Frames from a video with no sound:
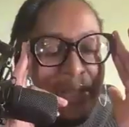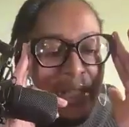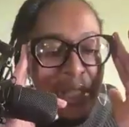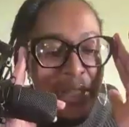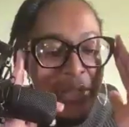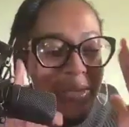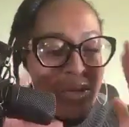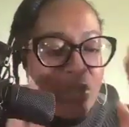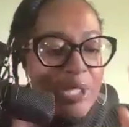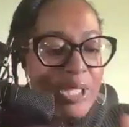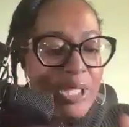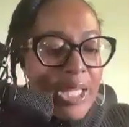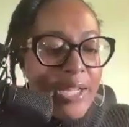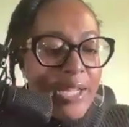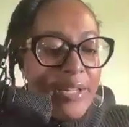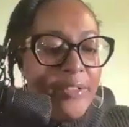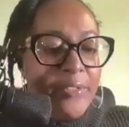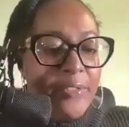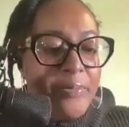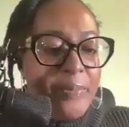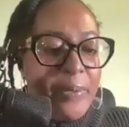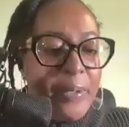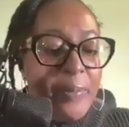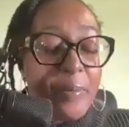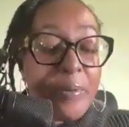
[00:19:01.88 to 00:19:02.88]
because I know a lot
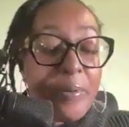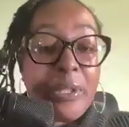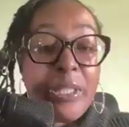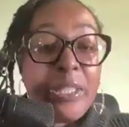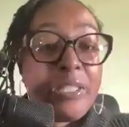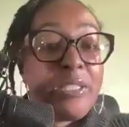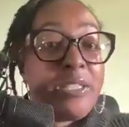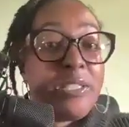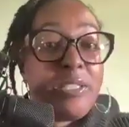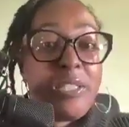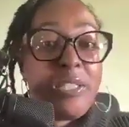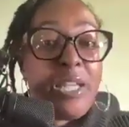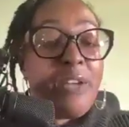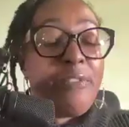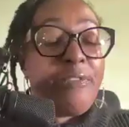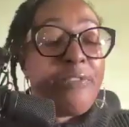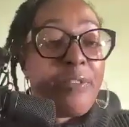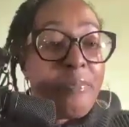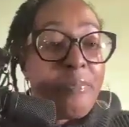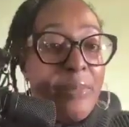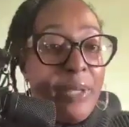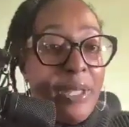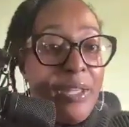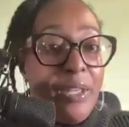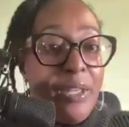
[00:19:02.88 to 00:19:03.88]
of people, this is not
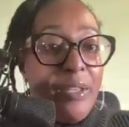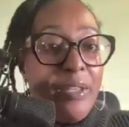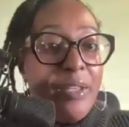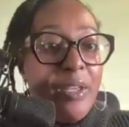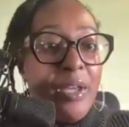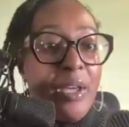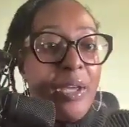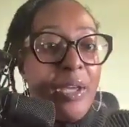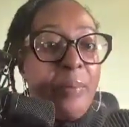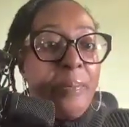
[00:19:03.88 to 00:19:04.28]
for me,